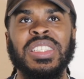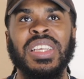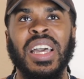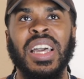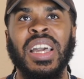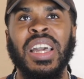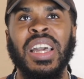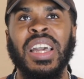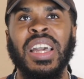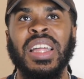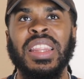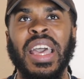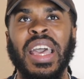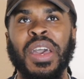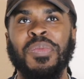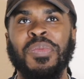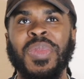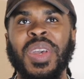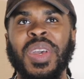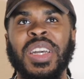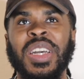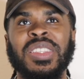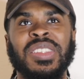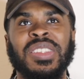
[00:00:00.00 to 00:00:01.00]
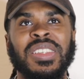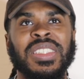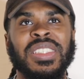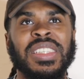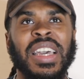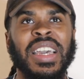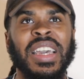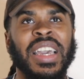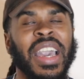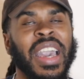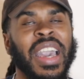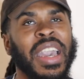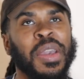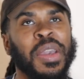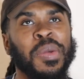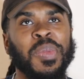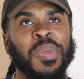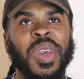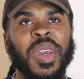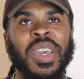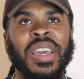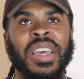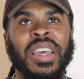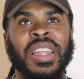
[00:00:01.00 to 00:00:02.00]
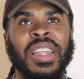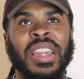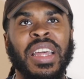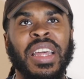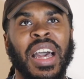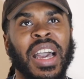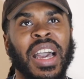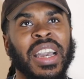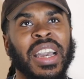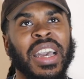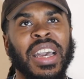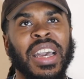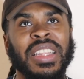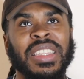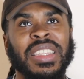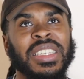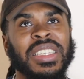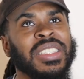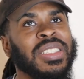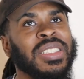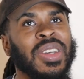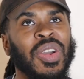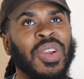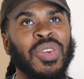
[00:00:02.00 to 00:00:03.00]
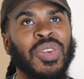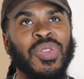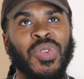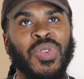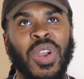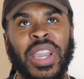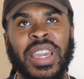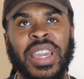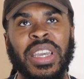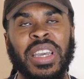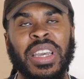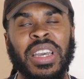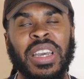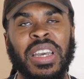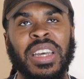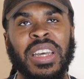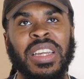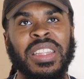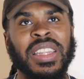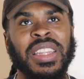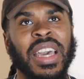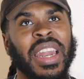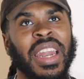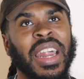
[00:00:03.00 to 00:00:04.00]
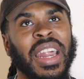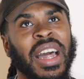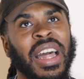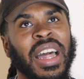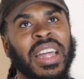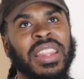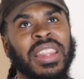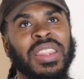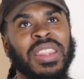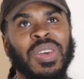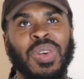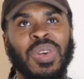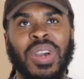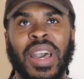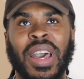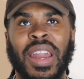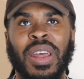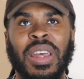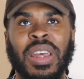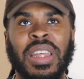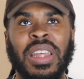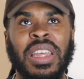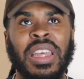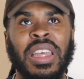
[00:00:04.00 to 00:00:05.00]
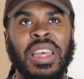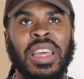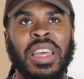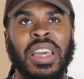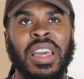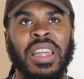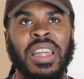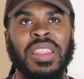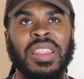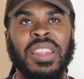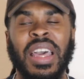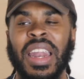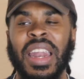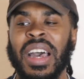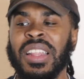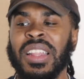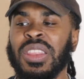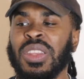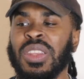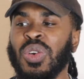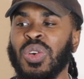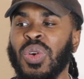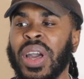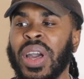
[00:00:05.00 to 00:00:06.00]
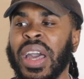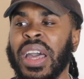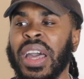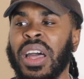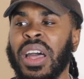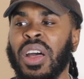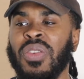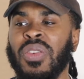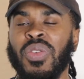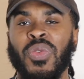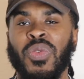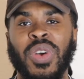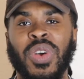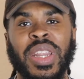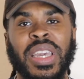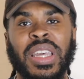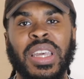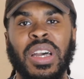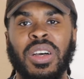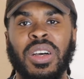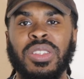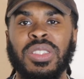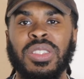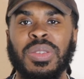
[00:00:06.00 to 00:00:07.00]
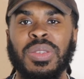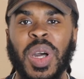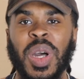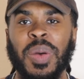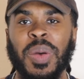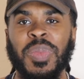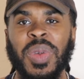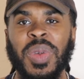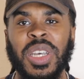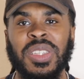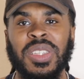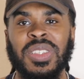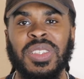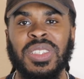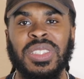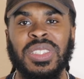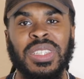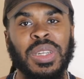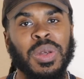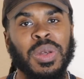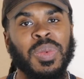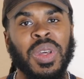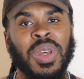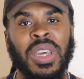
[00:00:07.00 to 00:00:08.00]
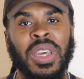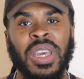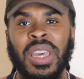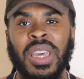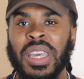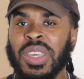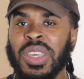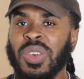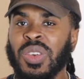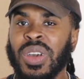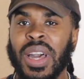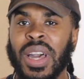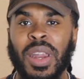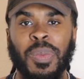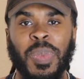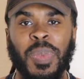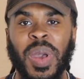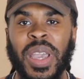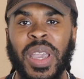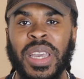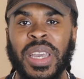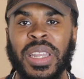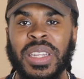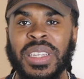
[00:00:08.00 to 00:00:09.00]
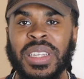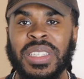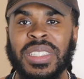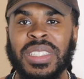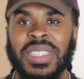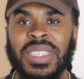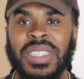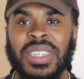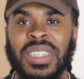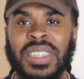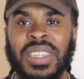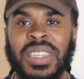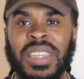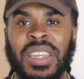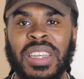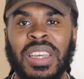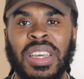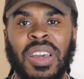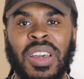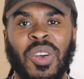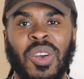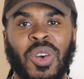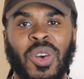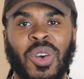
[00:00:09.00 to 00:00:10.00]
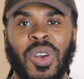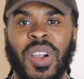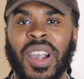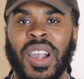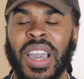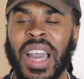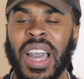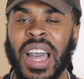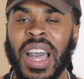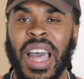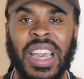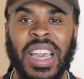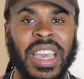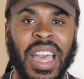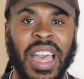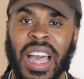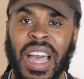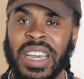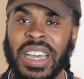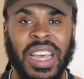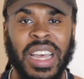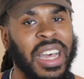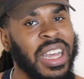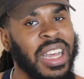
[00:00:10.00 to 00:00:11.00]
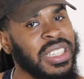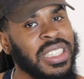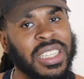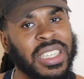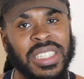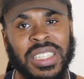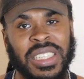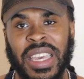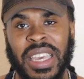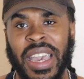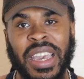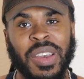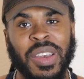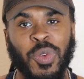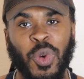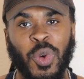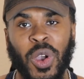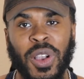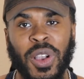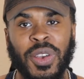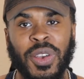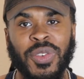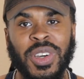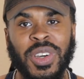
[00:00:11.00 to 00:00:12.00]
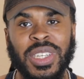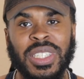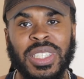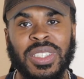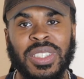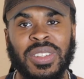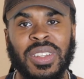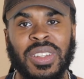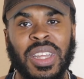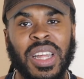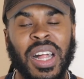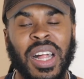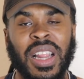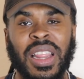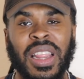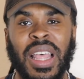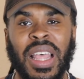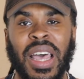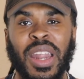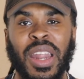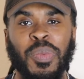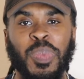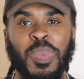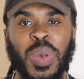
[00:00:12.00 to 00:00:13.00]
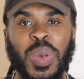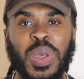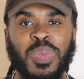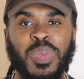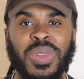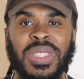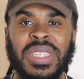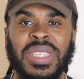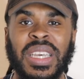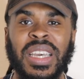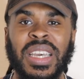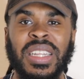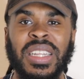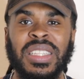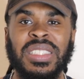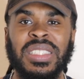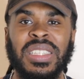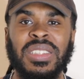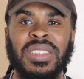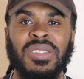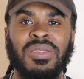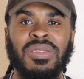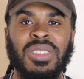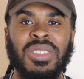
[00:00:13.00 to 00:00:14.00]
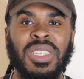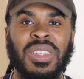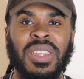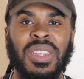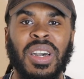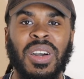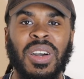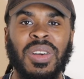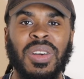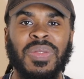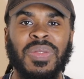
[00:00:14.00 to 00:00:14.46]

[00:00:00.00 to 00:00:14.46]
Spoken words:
that mentor say, hey man, I got this certain rate that I do have when it comes to my mentorship, you gotta pay this, or I just can't work with you. A lot of people tend to,